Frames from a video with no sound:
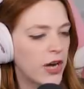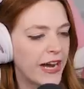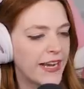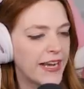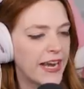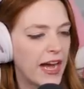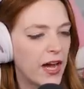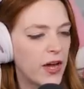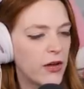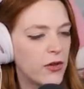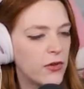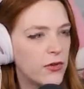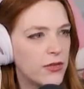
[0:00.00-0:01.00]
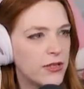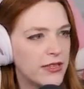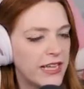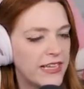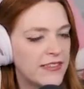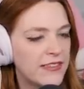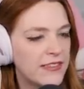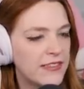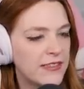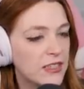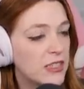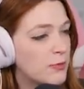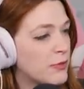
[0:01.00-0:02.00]
All right, now
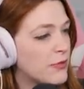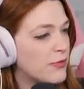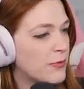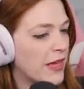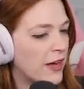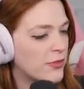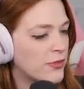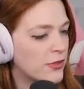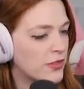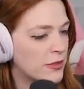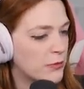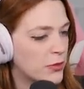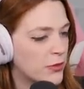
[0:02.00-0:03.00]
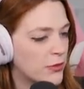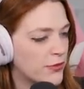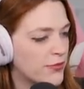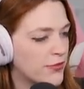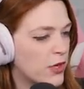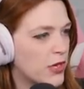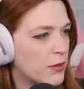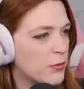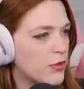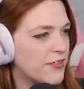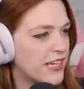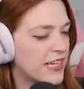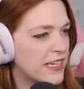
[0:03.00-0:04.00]
let's split from the household and move. We're gonna
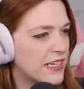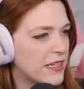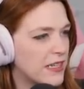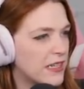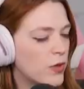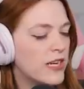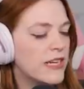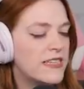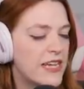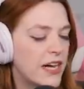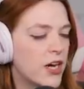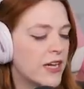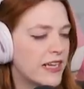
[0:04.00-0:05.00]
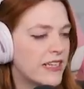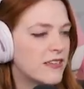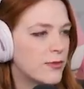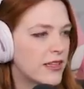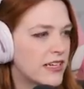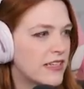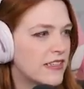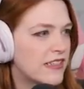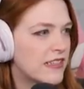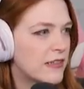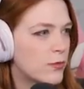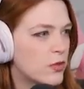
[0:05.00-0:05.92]
move in. We're gonna take our kids with us.